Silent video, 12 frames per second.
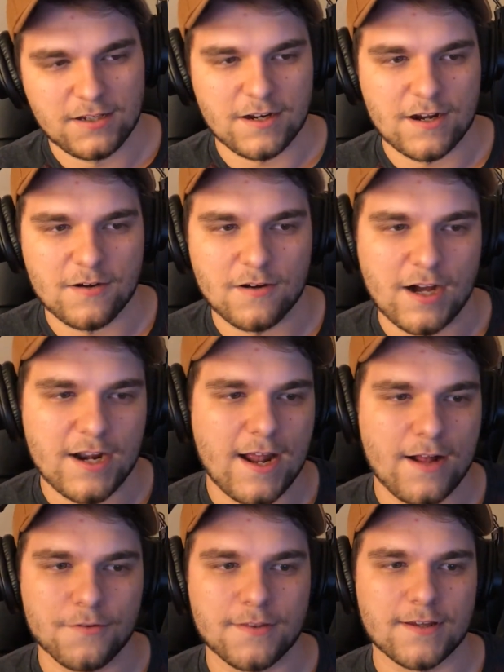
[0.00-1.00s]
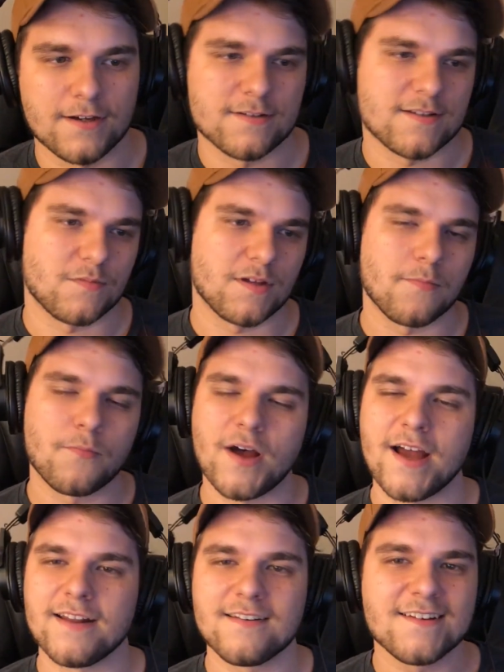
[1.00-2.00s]
you know, unhealthy or something.
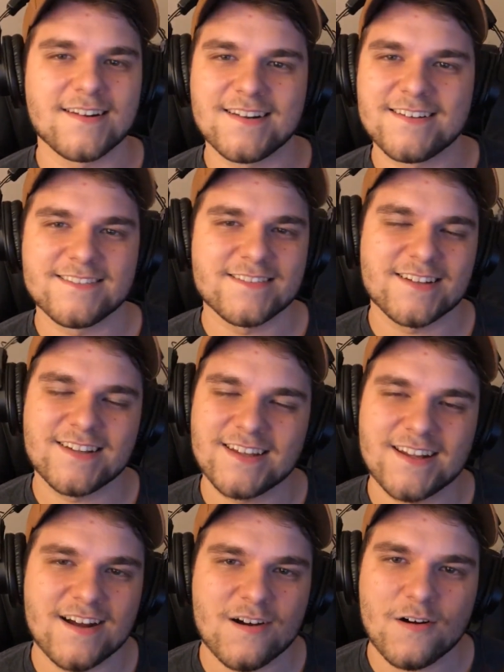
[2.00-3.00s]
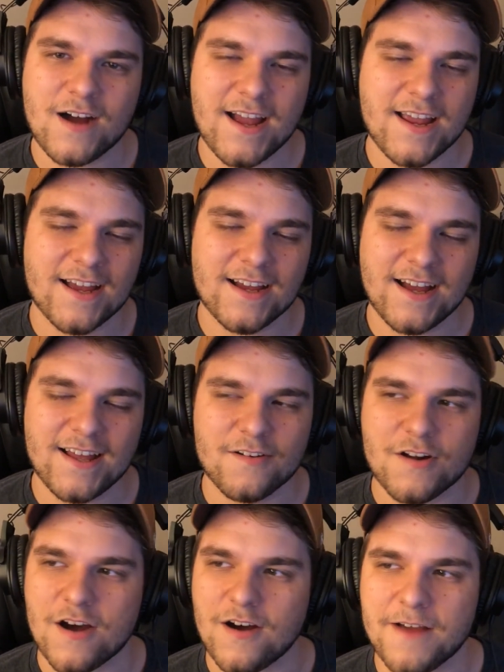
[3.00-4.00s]
But you know, I
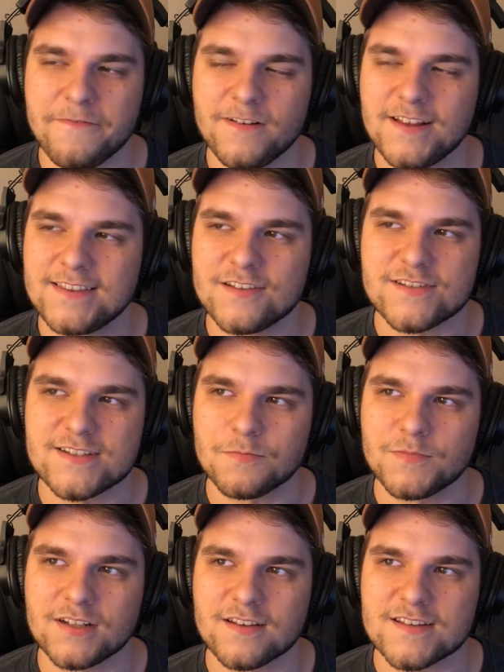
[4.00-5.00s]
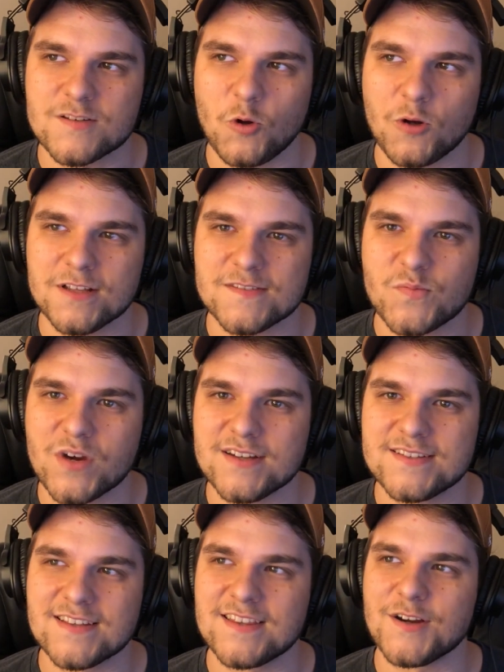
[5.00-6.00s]
don't know. I feel like there's something to this whole
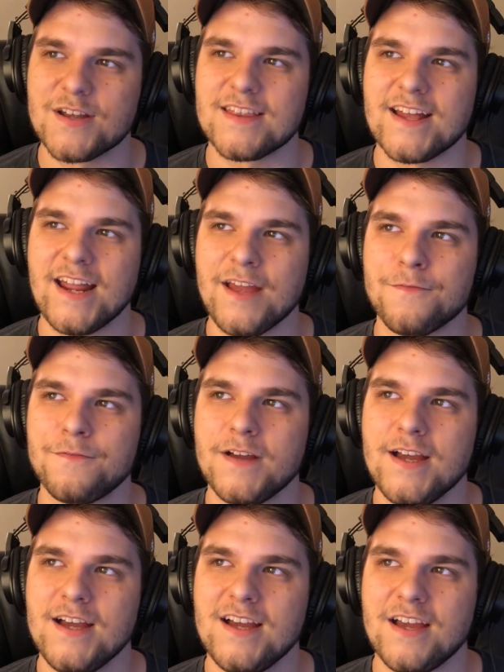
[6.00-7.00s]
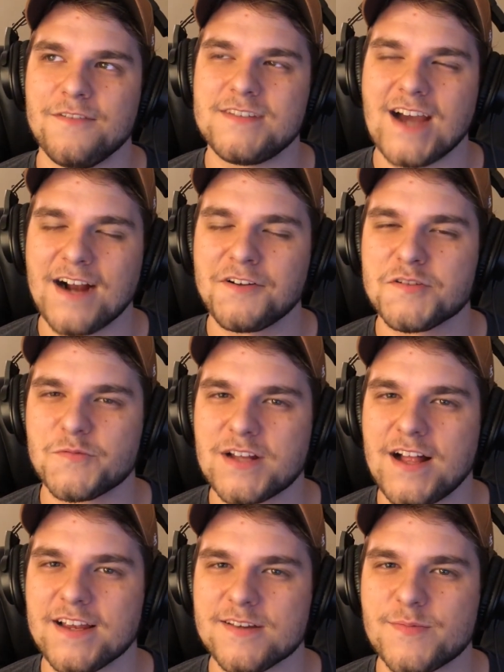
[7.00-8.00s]
conspiracy theory that if doctors were
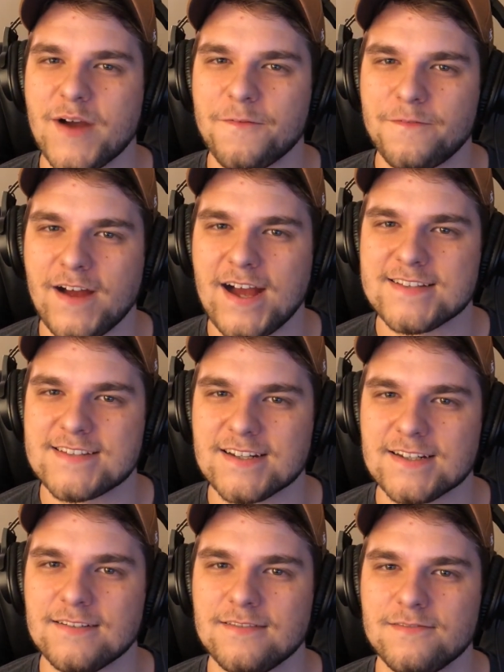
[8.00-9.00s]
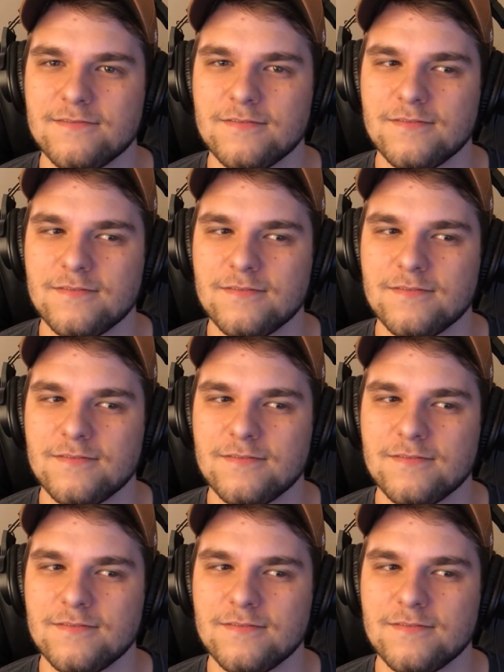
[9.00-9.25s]
telling us about fasting,